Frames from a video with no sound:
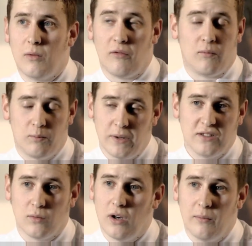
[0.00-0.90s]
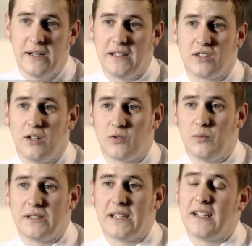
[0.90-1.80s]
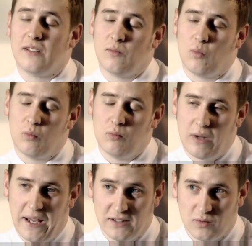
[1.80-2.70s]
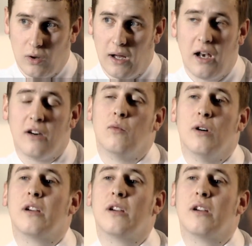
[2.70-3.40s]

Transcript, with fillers: I've been to work many times with my dad, and hence why I love